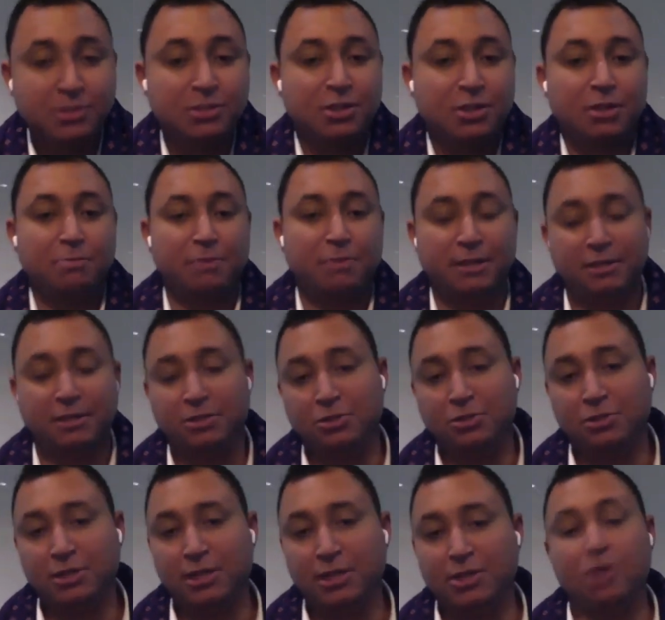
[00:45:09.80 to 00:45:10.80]
Mm. You know, being a
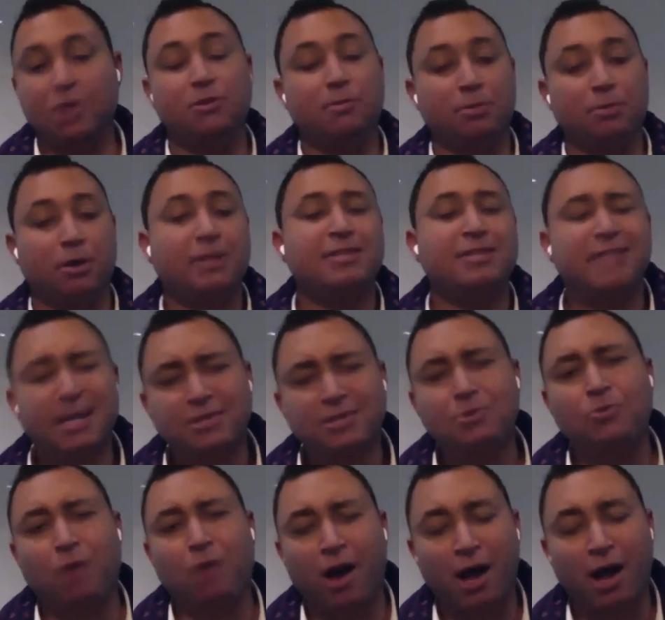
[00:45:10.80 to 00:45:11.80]
new kid on the block, it takes
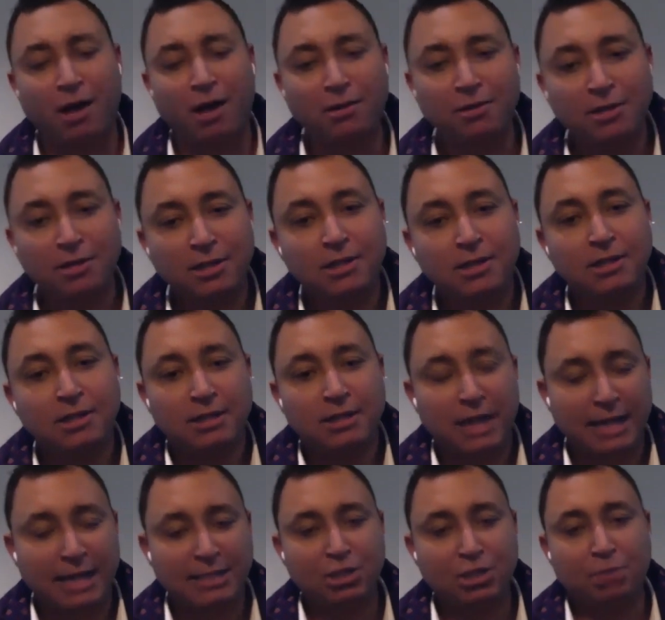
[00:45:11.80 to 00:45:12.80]
a while
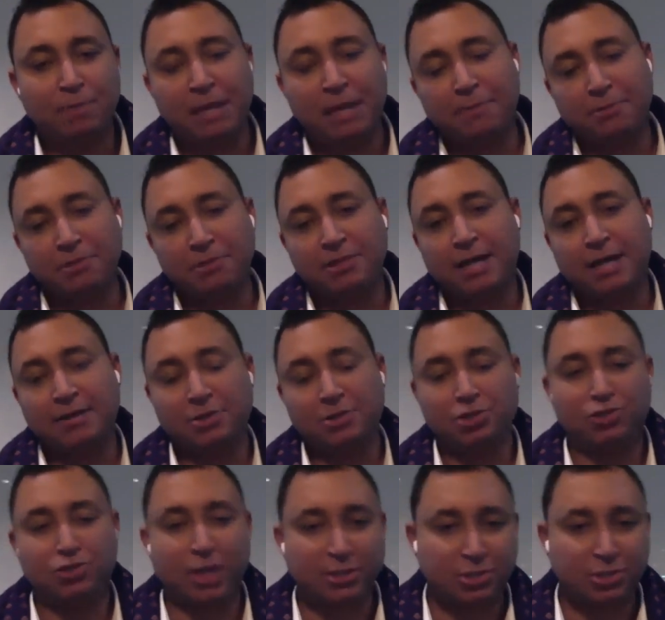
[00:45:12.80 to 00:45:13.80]
until people start
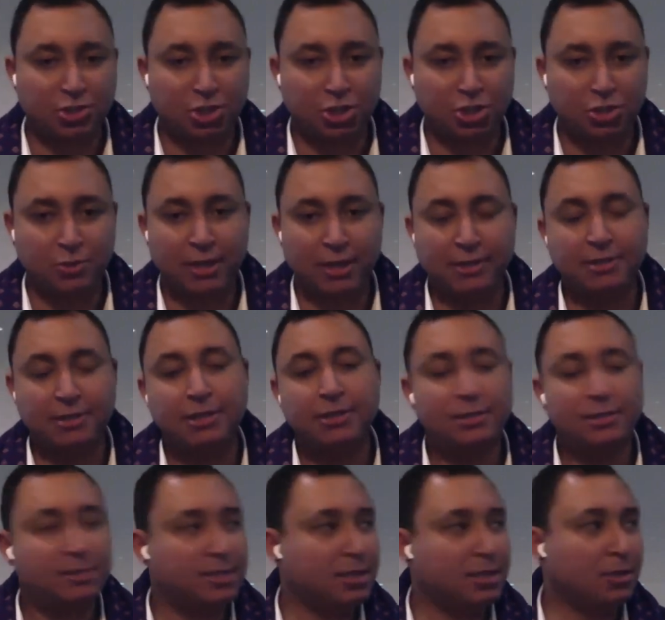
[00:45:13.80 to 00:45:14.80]
to trust you and
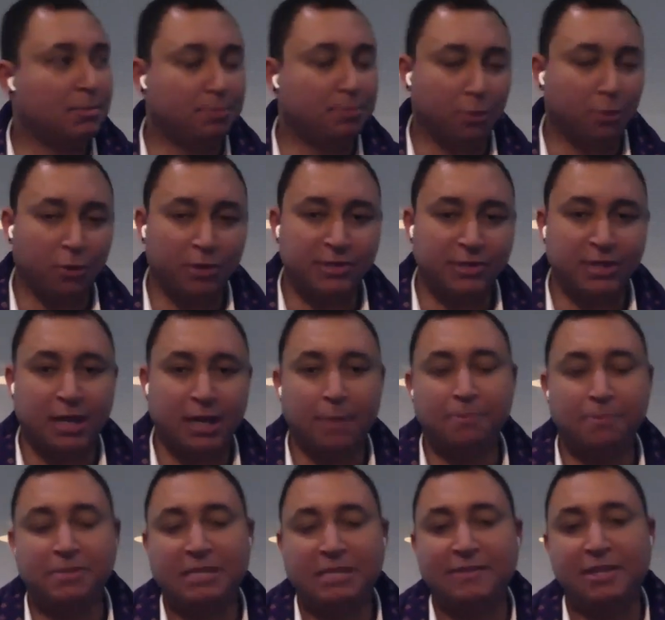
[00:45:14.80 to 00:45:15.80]
see your boards
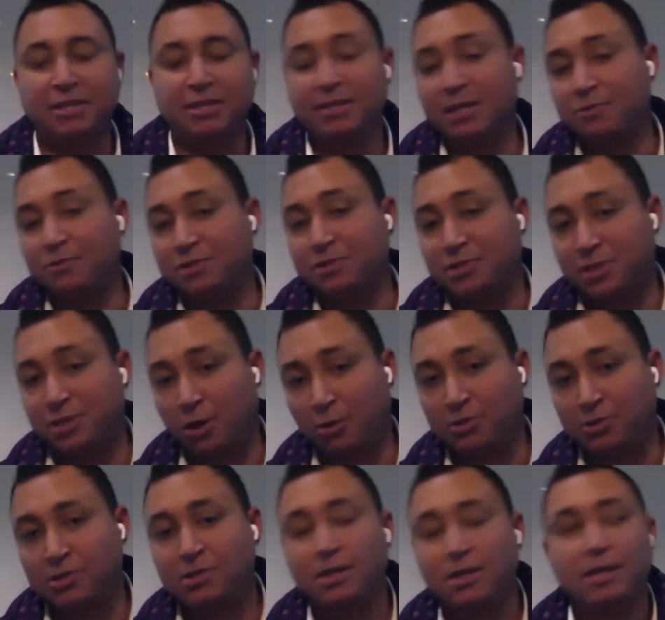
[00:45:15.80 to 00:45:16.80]
up, see that you can get
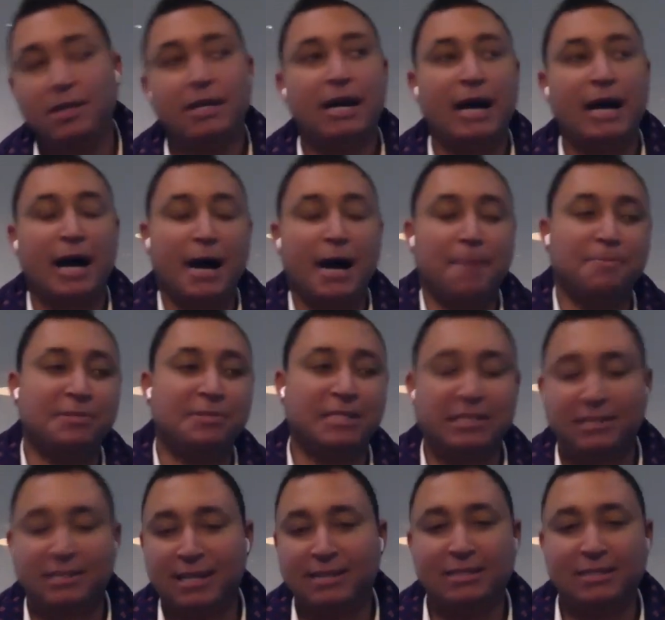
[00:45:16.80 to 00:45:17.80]
results, yeah. um,
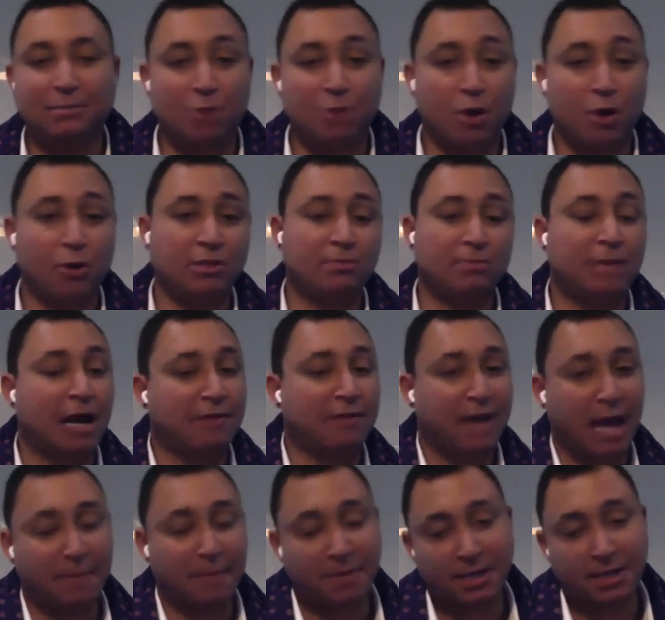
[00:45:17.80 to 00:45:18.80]
see testimonials,
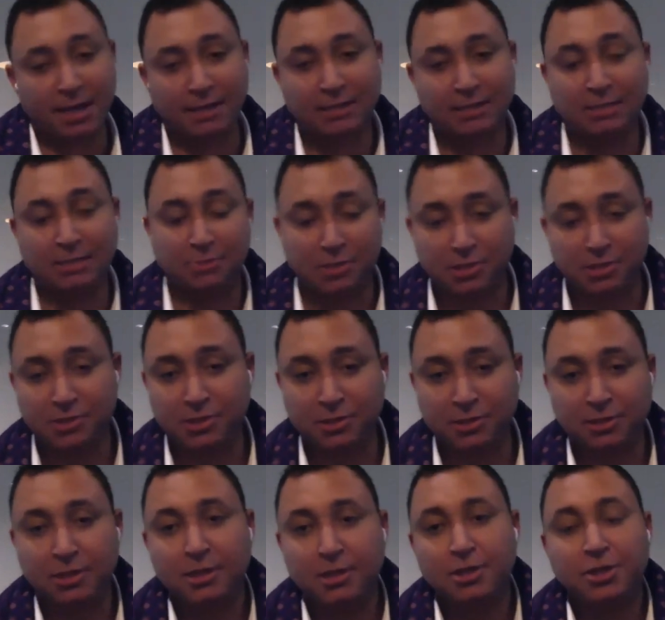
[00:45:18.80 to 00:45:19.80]
other happy customers.
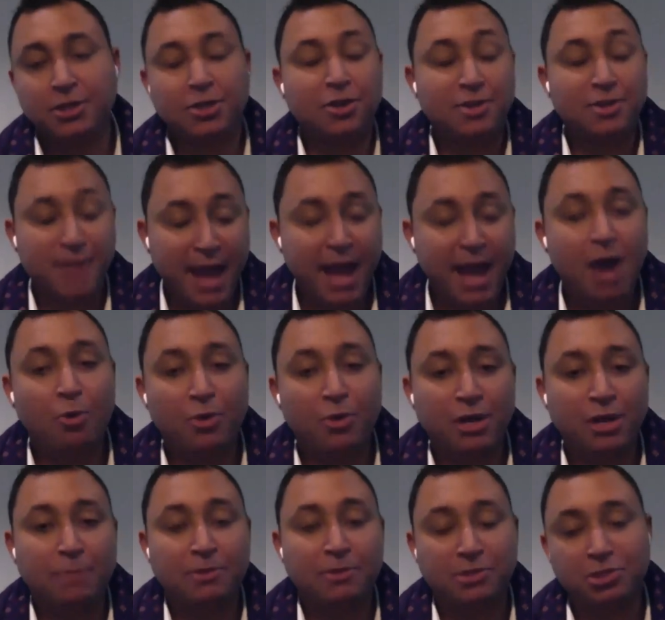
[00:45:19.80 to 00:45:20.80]
And, you know, now
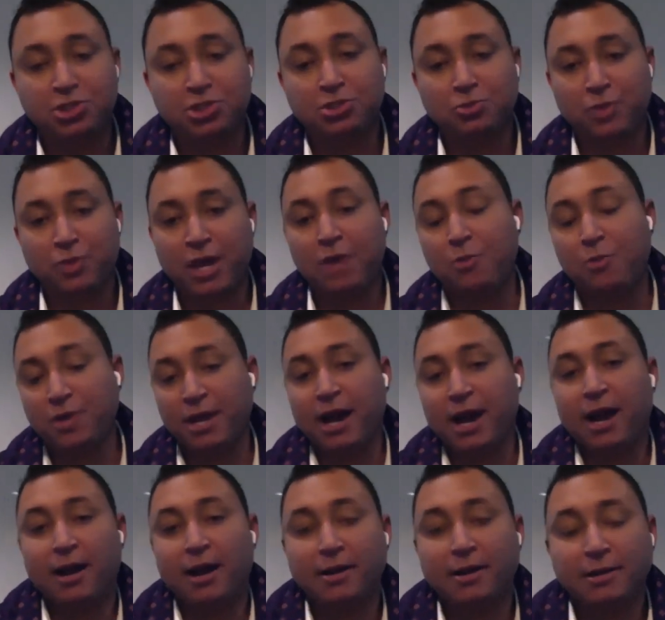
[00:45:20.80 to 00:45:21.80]
we're in a position where
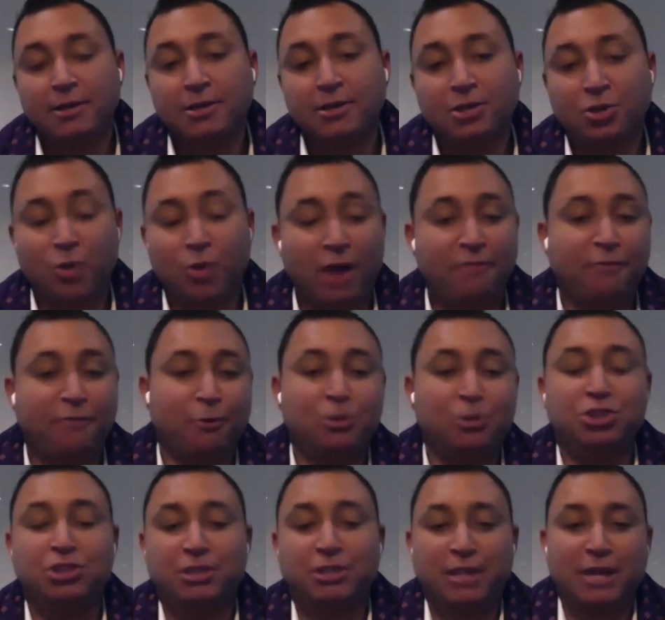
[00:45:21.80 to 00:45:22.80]
we are quite
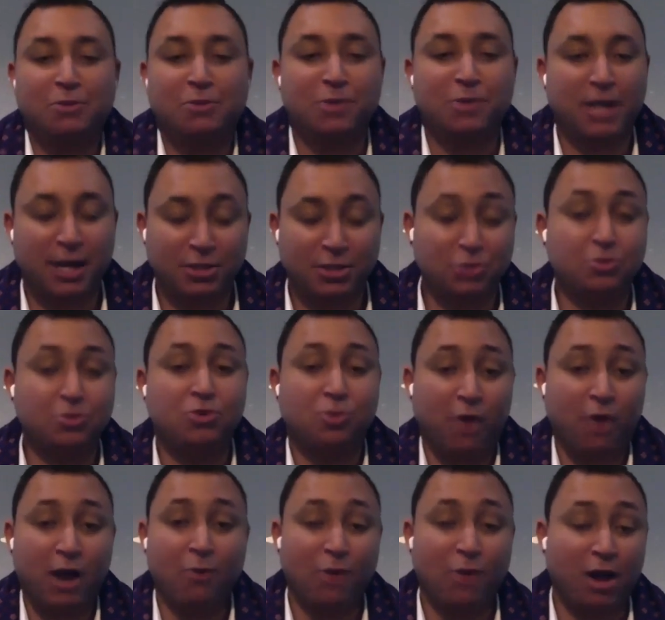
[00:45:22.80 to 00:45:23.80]
fortunate and we are doing
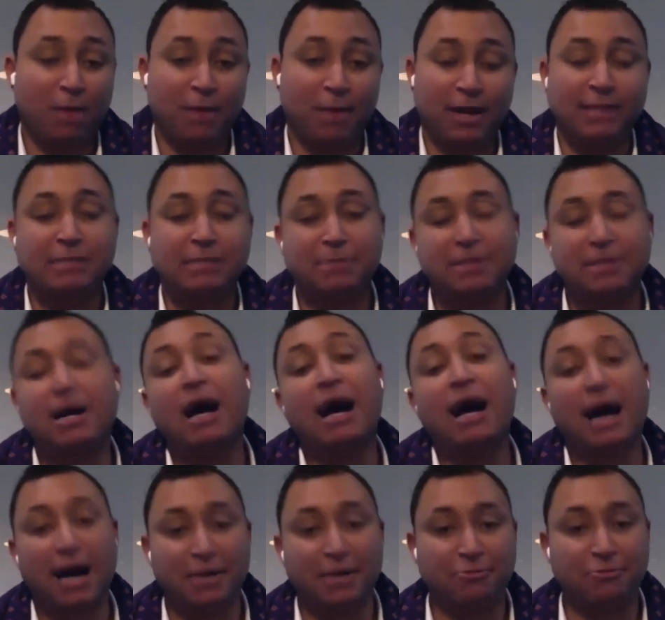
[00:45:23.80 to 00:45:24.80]
quite well, but it's been a
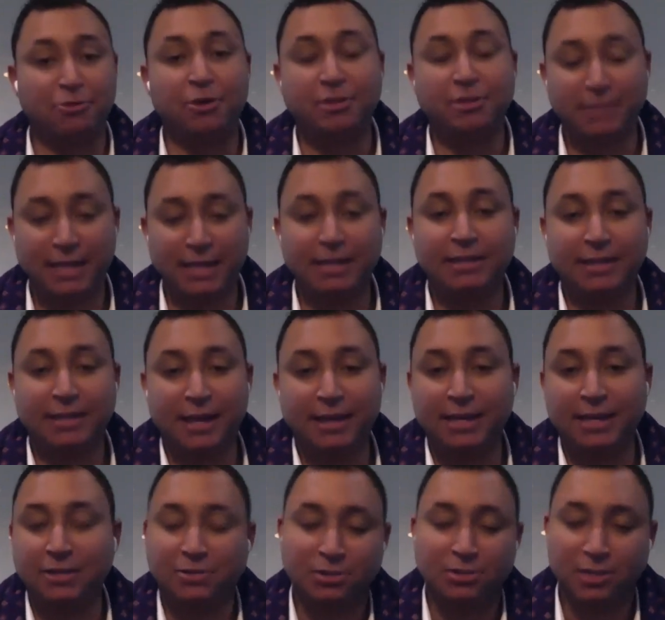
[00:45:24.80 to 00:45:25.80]
hard road getting
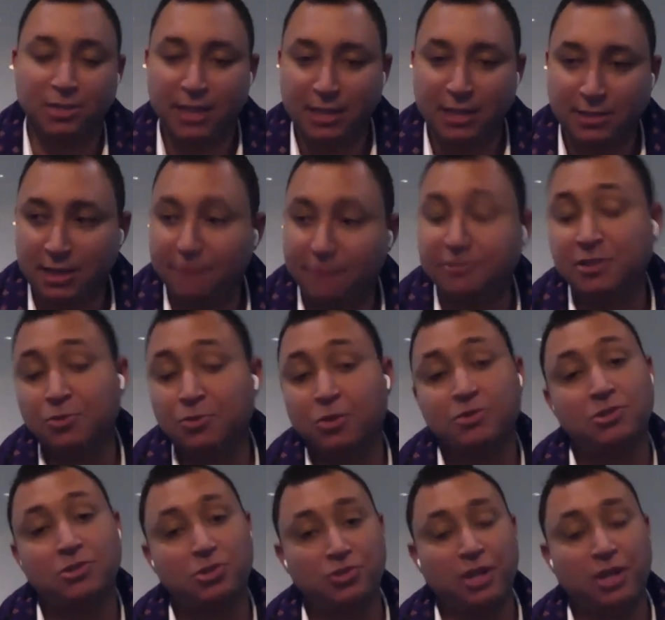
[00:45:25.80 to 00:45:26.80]
there. It, it definitely
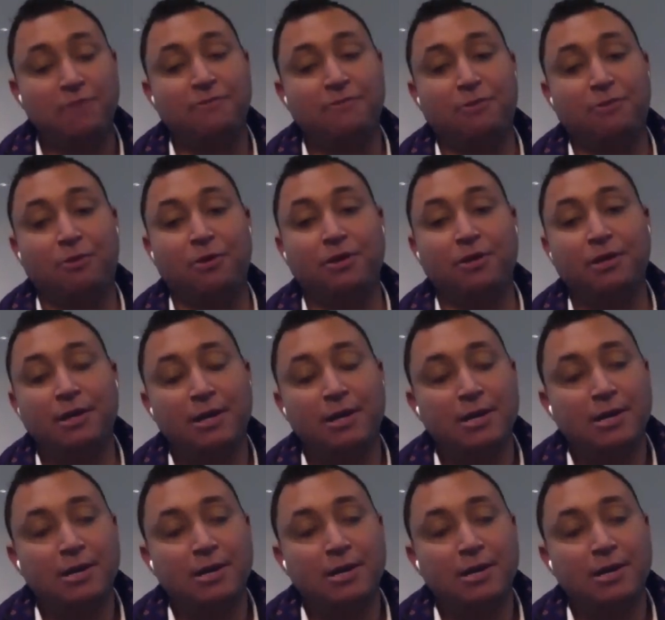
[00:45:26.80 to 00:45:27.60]
wasn't straightforward.